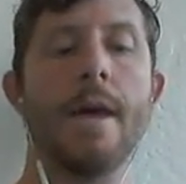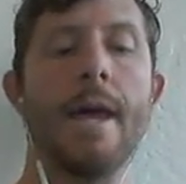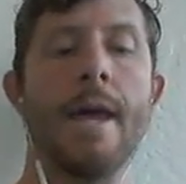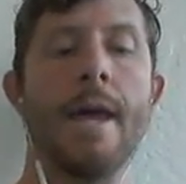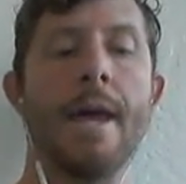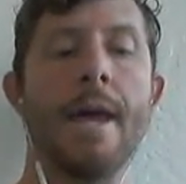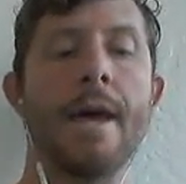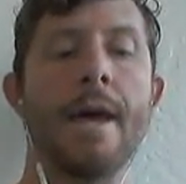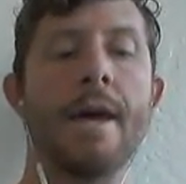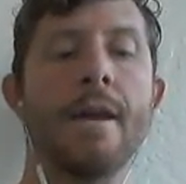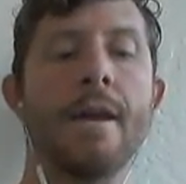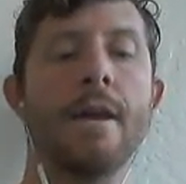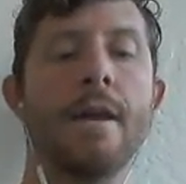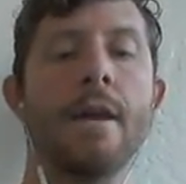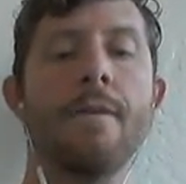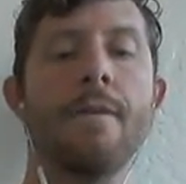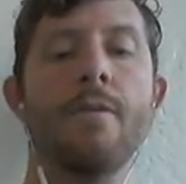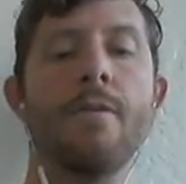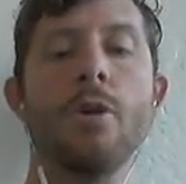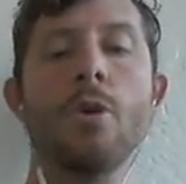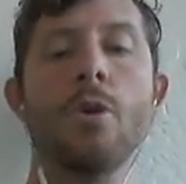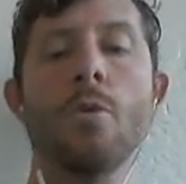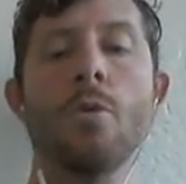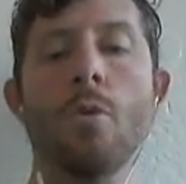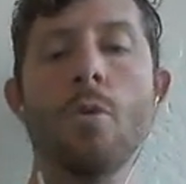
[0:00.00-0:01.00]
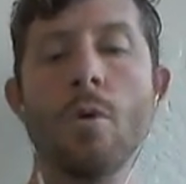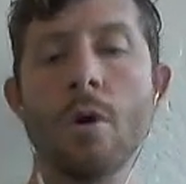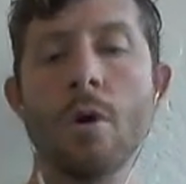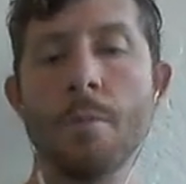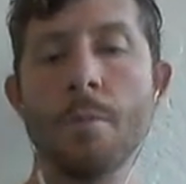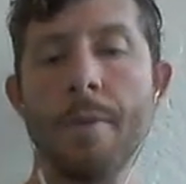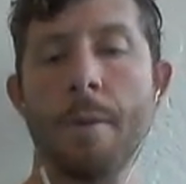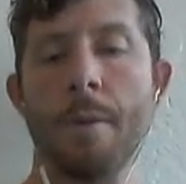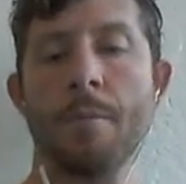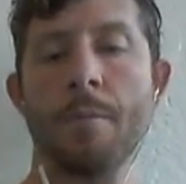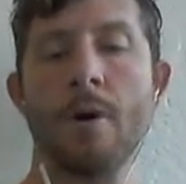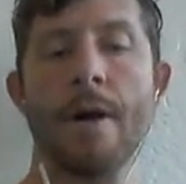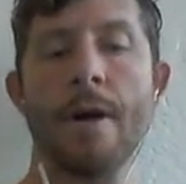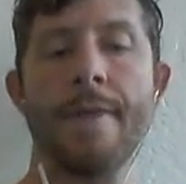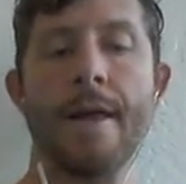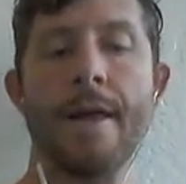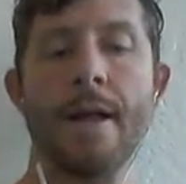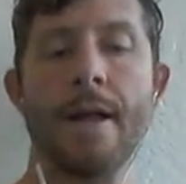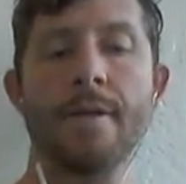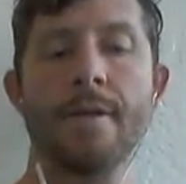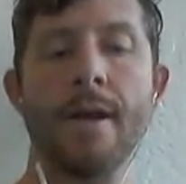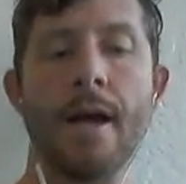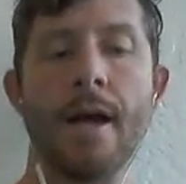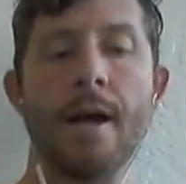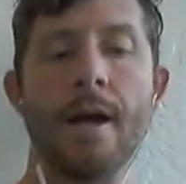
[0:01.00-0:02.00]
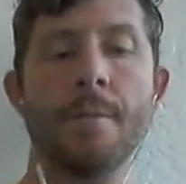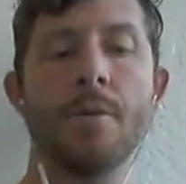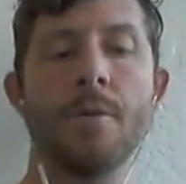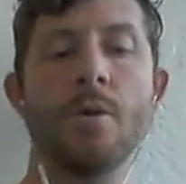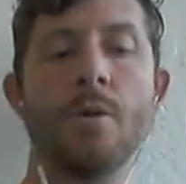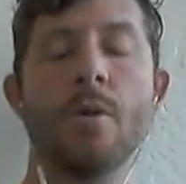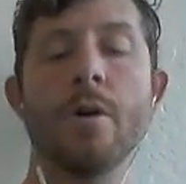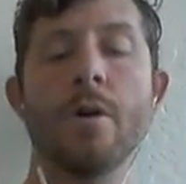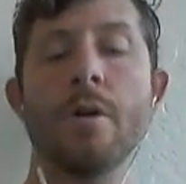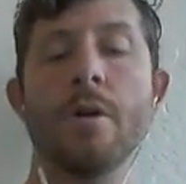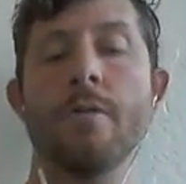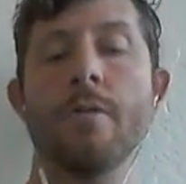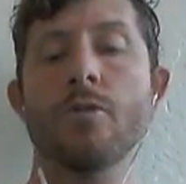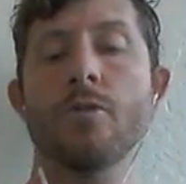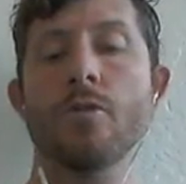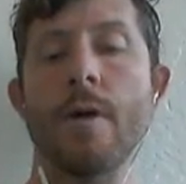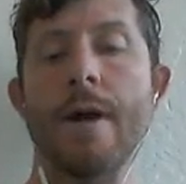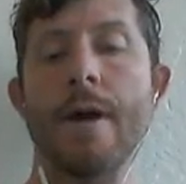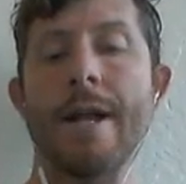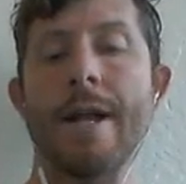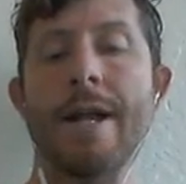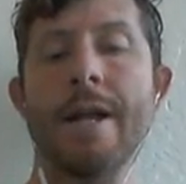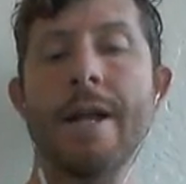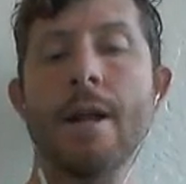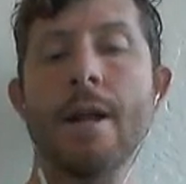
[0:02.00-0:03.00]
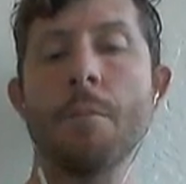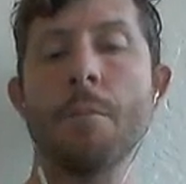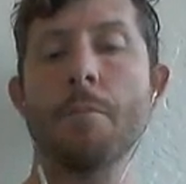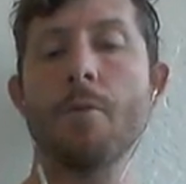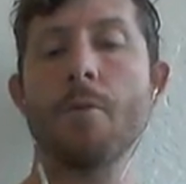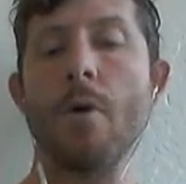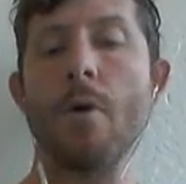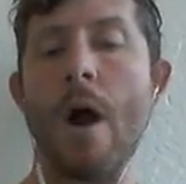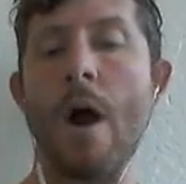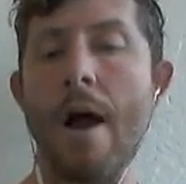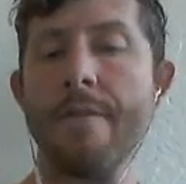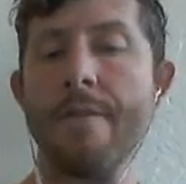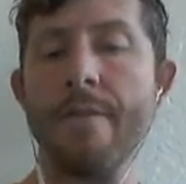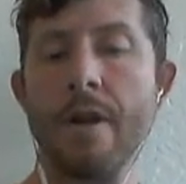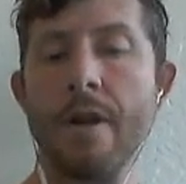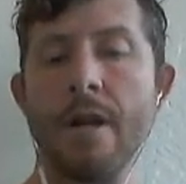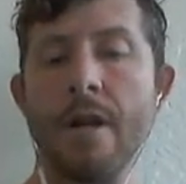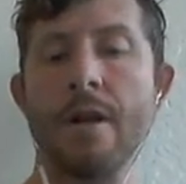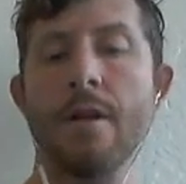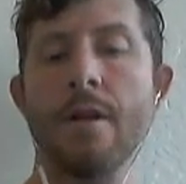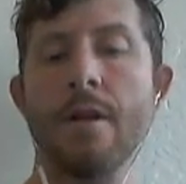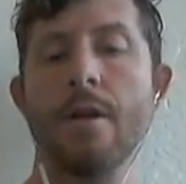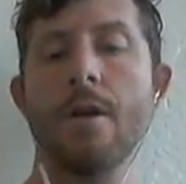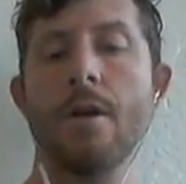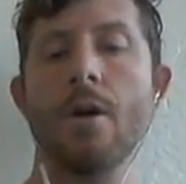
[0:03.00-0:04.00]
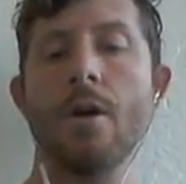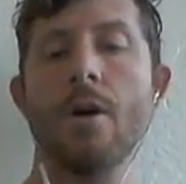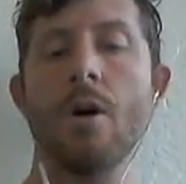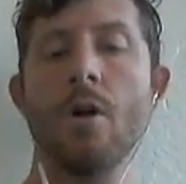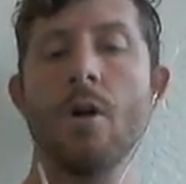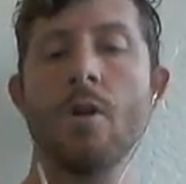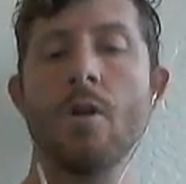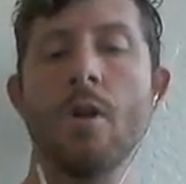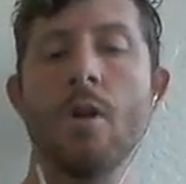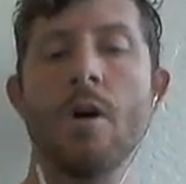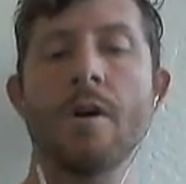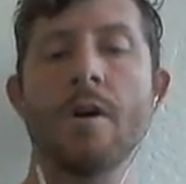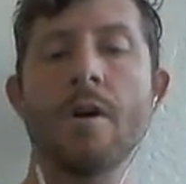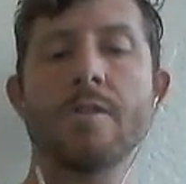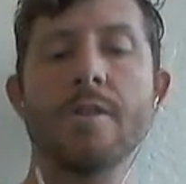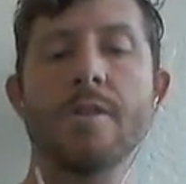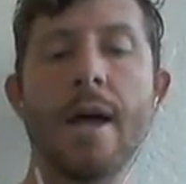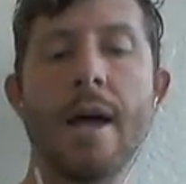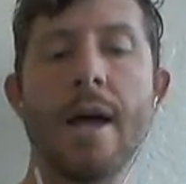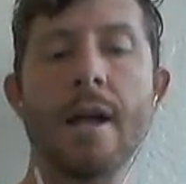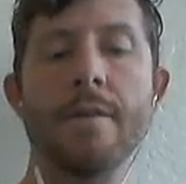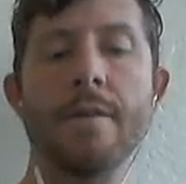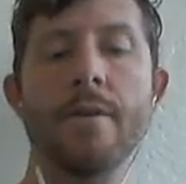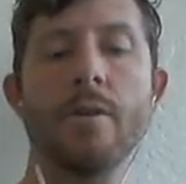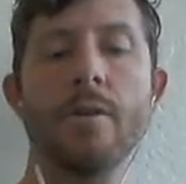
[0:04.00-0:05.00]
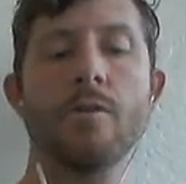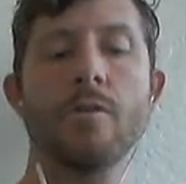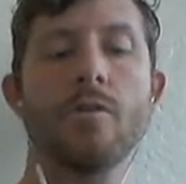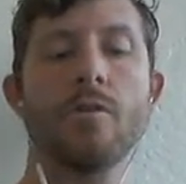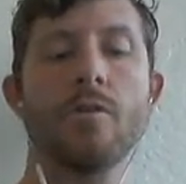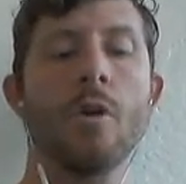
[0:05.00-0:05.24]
And if you were a member at that time, you could have traded and profited alongside of us.